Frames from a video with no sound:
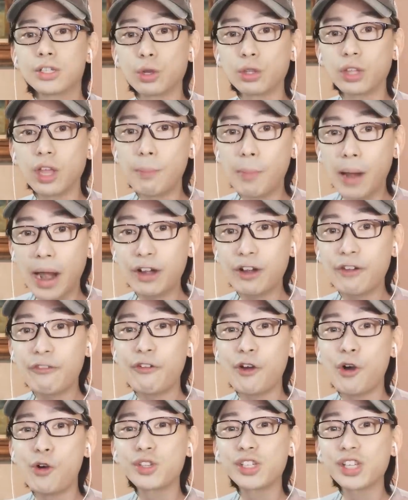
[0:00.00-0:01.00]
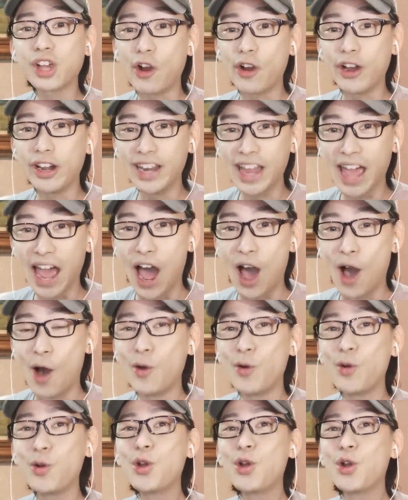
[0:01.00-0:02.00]
So the microphones are
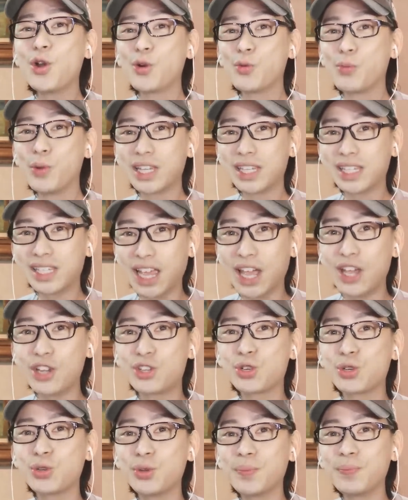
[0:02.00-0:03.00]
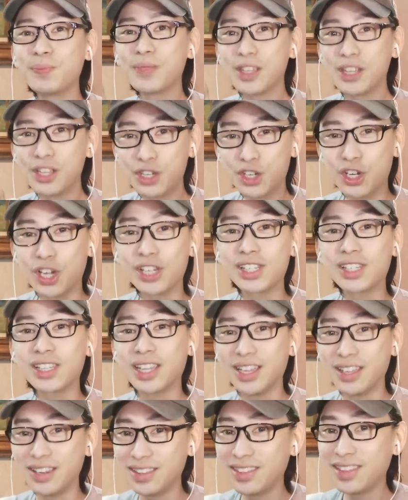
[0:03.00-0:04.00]
now with Sejun,
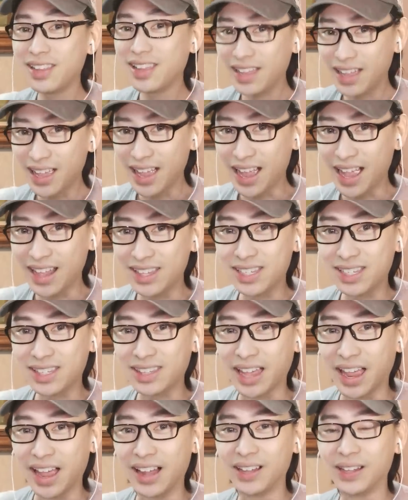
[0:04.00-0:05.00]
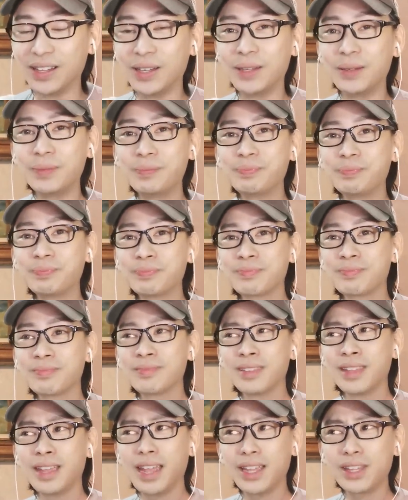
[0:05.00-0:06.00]
Justin, and Stell.
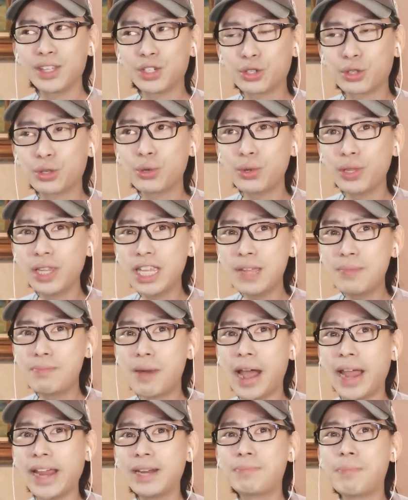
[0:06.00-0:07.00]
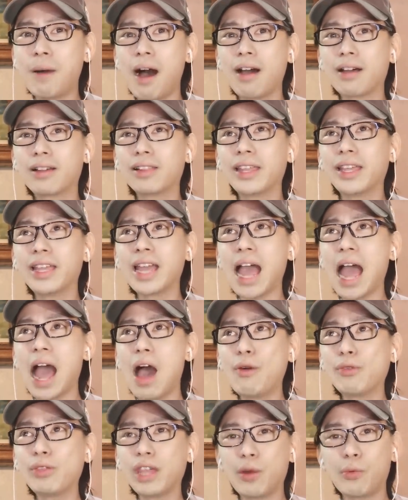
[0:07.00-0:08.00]
It's truly mind-boggling
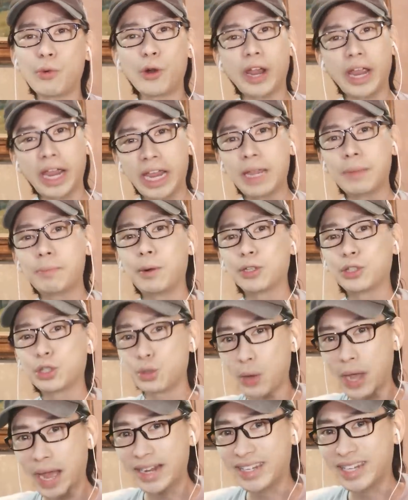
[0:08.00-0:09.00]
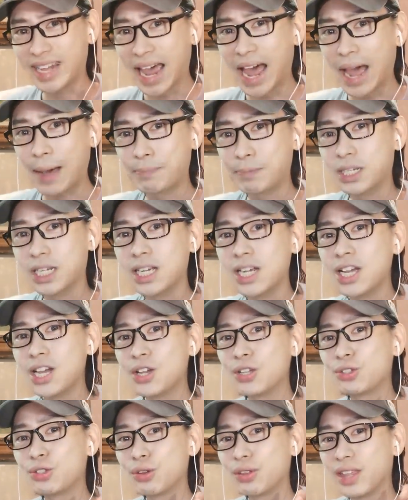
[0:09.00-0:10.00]
how they were able to adapt
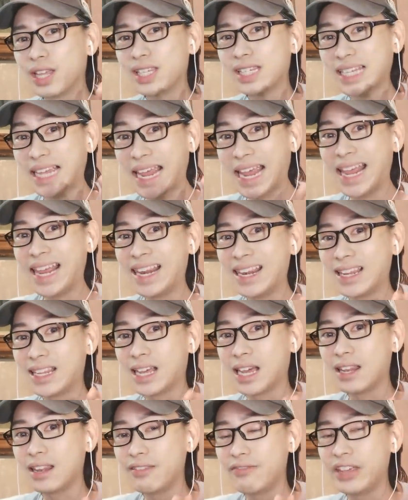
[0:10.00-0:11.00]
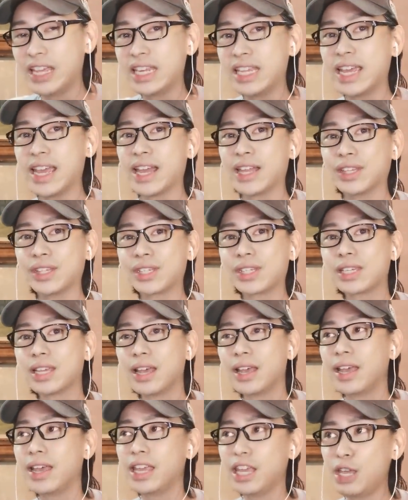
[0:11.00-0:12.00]
to this inconvenience.
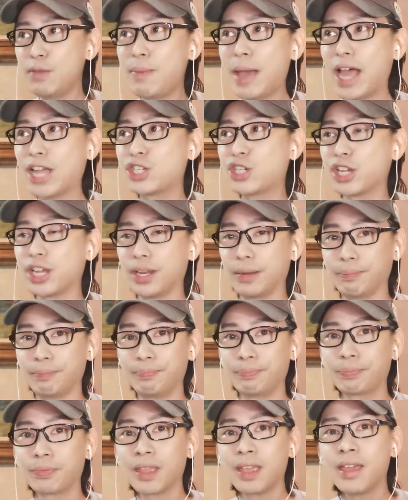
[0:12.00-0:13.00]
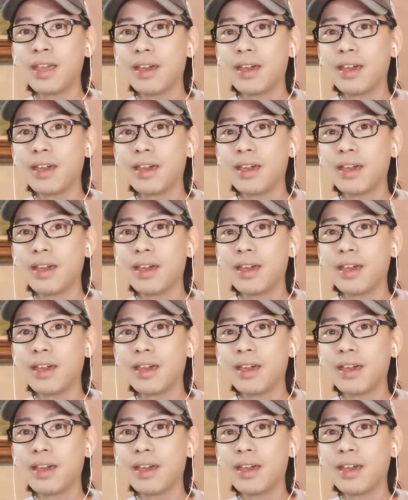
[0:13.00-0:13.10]
Imagine,